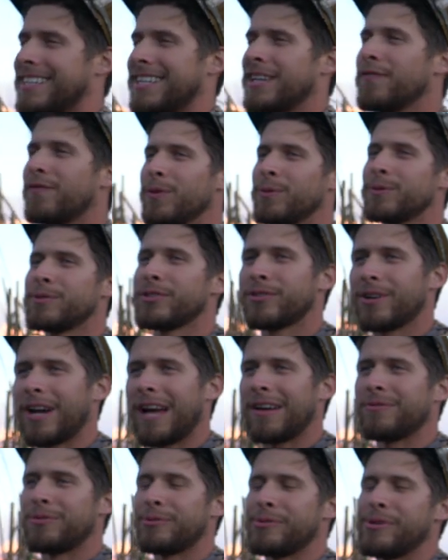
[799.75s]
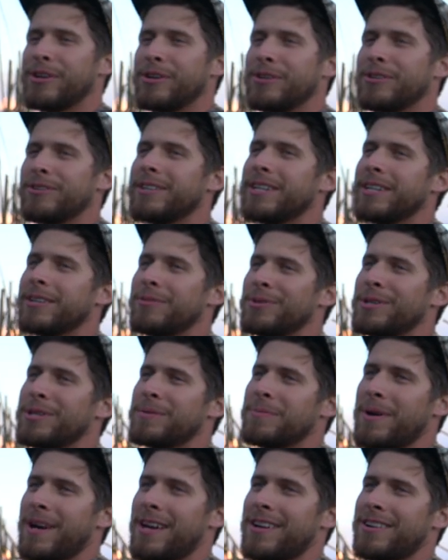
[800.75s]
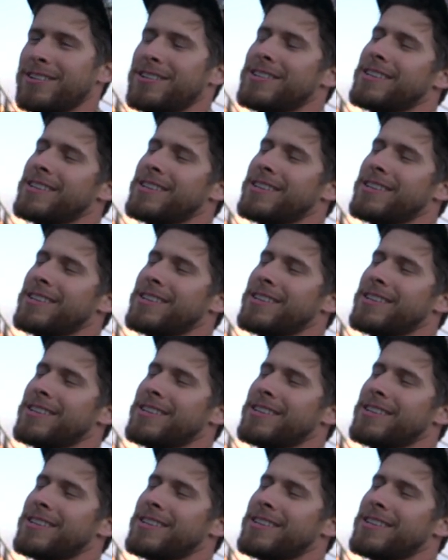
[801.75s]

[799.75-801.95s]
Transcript: If it was a gravel road, it wouldn't matter.